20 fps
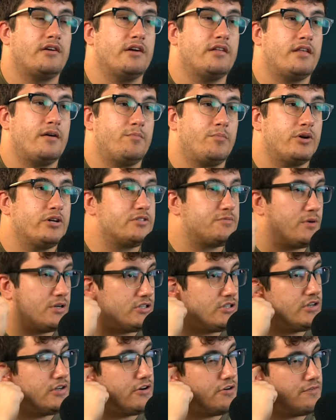and then put as
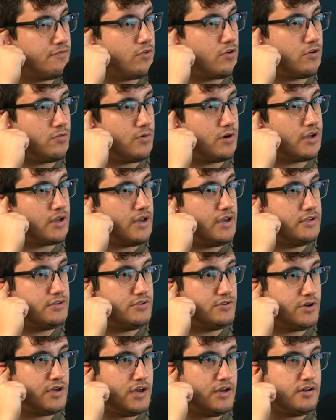much in your four oh one K as
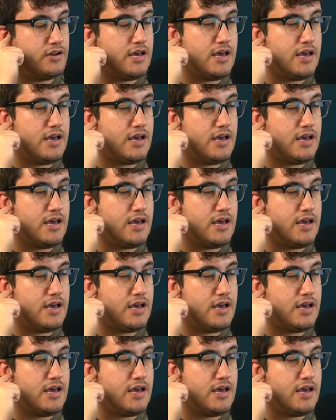you can